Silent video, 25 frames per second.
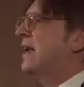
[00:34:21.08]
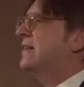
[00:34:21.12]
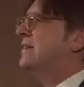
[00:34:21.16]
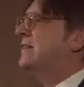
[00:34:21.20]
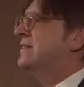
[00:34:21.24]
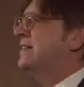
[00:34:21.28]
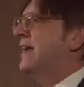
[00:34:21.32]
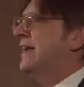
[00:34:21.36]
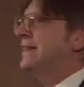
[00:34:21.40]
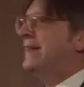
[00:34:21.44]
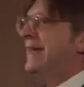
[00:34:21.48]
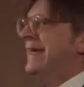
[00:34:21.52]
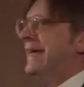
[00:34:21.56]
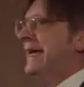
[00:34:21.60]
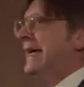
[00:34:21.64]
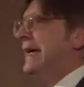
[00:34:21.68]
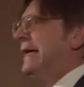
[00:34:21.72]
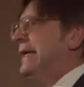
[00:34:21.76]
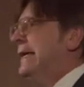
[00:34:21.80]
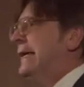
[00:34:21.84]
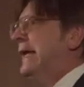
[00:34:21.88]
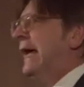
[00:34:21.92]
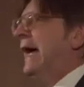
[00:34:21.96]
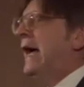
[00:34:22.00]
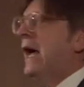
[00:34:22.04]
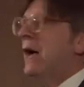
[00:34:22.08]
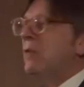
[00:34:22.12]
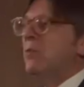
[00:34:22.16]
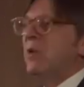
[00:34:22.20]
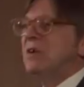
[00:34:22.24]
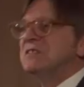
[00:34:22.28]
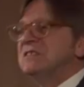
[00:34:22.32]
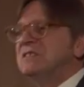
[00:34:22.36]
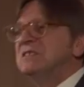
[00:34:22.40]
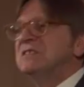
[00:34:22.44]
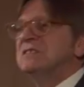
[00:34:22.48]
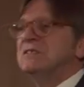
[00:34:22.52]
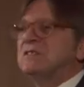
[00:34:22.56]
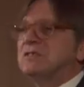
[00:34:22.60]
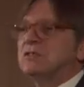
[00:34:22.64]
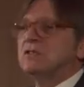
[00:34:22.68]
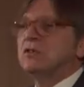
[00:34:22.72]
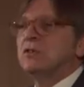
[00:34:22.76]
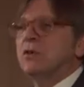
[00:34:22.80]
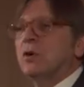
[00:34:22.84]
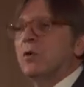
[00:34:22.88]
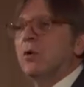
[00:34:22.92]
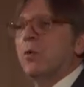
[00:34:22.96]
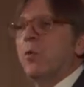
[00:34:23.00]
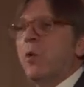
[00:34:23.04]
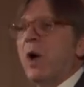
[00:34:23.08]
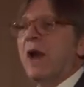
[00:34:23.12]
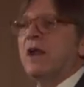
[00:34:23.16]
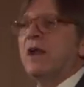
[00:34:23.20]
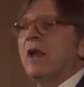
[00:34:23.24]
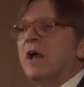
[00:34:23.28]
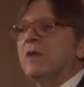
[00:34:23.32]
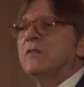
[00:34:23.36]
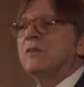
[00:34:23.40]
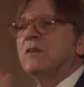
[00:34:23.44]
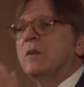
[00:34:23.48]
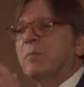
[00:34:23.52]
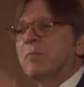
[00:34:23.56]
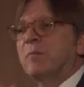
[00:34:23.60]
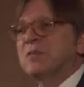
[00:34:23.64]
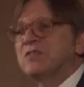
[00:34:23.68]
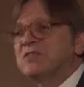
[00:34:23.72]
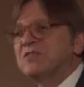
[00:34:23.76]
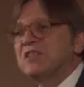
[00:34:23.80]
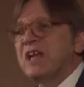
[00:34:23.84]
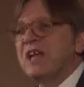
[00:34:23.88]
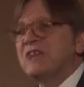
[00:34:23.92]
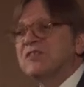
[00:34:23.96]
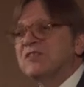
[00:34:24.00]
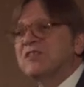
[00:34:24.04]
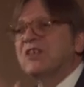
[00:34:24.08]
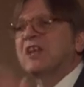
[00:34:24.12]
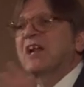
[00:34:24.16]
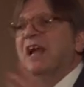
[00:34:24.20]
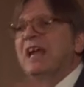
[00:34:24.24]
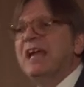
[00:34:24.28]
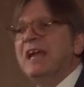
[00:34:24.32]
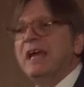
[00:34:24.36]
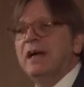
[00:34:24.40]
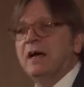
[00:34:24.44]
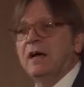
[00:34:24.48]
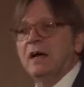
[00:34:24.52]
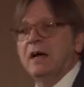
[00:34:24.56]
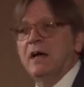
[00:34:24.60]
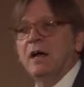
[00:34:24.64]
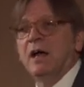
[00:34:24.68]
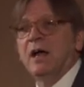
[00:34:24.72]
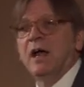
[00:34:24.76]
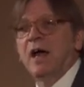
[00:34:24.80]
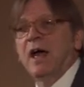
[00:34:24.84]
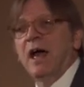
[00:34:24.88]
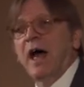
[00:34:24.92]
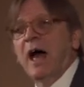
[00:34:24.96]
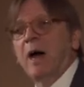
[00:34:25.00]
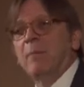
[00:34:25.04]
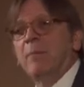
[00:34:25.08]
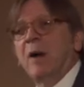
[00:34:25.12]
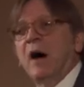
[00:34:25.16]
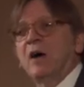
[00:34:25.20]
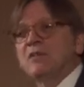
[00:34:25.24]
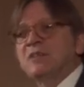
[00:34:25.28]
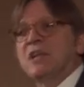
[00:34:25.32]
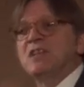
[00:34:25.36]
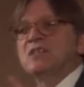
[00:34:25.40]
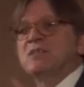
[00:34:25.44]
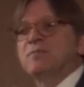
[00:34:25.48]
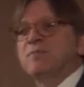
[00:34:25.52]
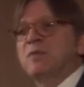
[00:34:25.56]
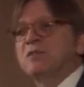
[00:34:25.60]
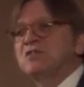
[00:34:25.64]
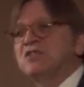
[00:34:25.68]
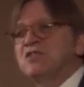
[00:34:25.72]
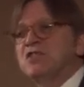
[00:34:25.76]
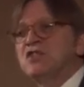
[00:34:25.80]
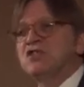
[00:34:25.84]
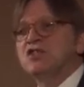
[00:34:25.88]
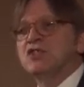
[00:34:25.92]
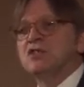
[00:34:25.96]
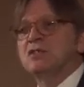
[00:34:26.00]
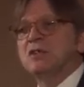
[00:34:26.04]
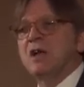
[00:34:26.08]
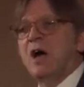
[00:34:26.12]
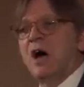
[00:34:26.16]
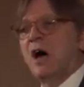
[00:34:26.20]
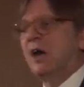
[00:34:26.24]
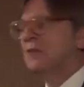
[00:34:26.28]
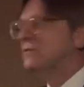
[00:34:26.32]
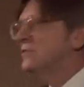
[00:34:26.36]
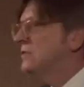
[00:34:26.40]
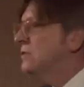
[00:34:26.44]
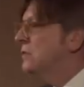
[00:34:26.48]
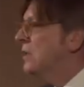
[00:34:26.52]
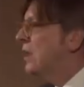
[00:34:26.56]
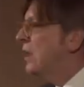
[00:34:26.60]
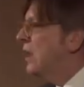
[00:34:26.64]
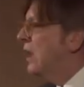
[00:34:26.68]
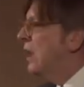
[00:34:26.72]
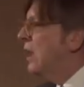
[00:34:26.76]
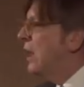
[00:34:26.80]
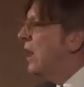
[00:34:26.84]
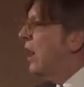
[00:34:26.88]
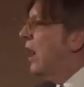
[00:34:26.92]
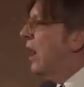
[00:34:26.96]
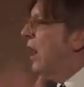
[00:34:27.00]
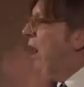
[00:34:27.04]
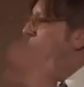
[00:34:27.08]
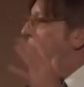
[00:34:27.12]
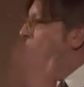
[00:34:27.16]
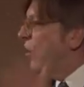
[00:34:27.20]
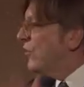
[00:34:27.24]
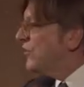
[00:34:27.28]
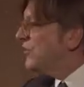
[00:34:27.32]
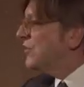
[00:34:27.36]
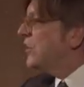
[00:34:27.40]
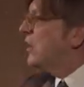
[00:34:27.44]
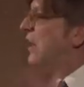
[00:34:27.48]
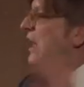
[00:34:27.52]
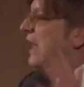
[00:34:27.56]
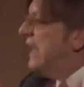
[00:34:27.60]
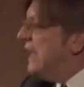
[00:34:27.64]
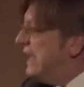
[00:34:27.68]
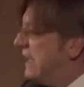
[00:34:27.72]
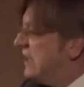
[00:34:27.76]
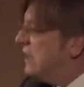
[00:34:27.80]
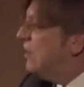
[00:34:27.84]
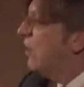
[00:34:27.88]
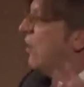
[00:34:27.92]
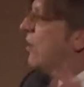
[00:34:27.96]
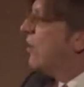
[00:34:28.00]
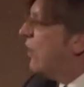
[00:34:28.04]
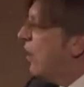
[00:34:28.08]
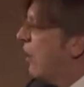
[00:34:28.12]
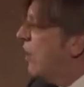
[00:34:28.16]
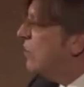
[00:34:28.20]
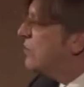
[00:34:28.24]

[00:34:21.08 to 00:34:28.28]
candidate, wasn't 100% clear about his position on Austria in or